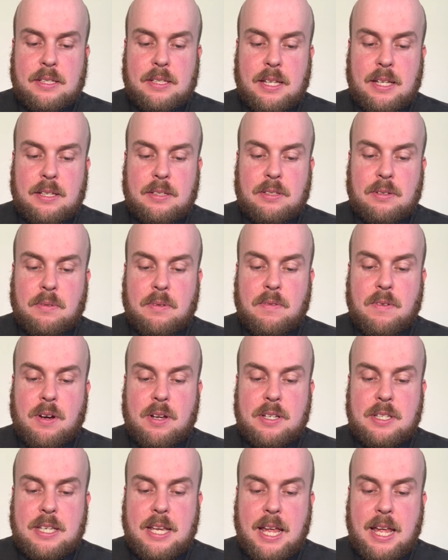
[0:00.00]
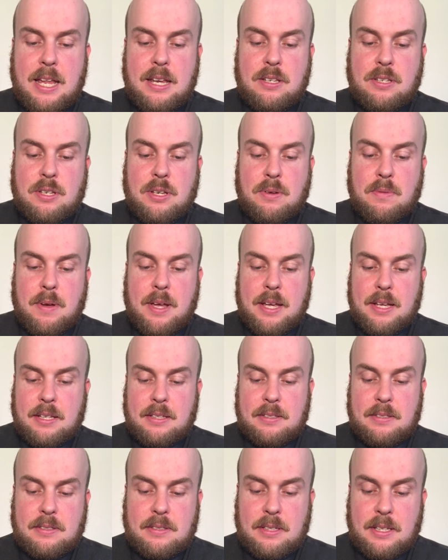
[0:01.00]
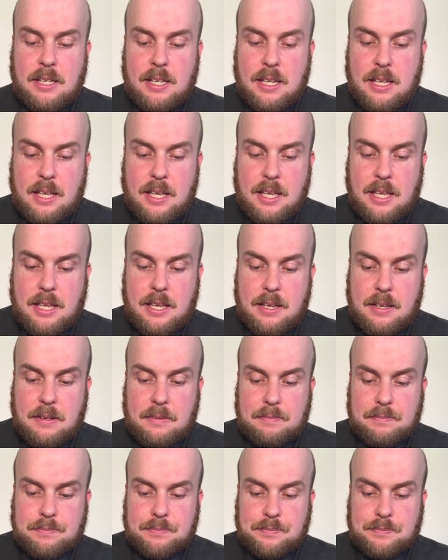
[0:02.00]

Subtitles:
things. So we've got tan 2x here.